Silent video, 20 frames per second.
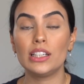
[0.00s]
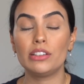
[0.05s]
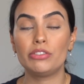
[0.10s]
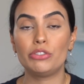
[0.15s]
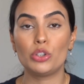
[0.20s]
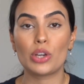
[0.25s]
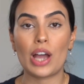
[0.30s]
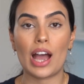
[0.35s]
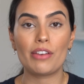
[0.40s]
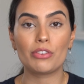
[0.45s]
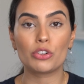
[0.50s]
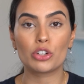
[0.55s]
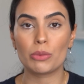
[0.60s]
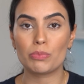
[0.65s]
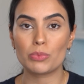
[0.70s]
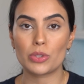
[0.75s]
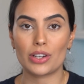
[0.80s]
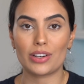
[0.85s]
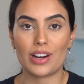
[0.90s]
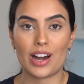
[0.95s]
If you have
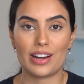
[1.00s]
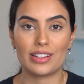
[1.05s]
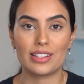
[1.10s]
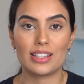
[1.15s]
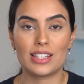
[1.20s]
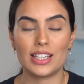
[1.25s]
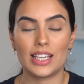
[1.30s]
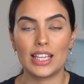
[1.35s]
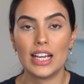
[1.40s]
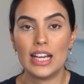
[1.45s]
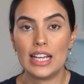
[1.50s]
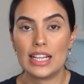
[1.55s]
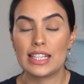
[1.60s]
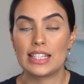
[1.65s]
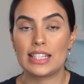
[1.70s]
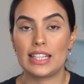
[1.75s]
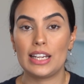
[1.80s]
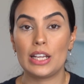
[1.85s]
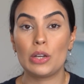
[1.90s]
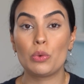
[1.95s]
cryptocurrency
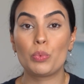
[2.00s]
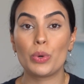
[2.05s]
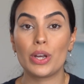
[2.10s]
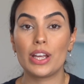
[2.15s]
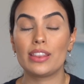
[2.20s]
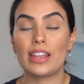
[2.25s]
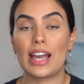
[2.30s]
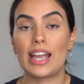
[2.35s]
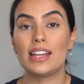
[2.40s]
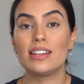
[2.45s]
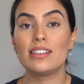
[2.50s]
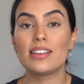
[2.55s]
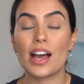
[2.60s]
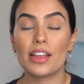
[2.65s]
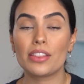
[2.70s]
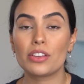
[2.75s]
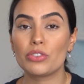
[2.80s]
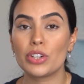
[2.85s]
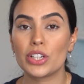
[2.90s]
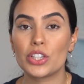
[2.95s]
sitting with
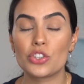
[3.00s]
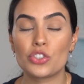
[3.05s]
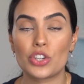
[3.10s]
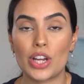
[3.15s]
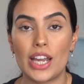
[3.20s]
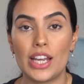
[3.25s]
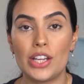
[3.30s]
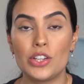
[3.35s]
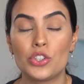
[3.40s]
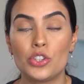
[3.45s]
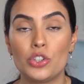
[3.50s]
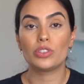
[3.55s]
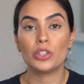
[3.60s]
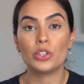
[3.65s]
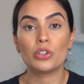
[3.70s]
another exchange,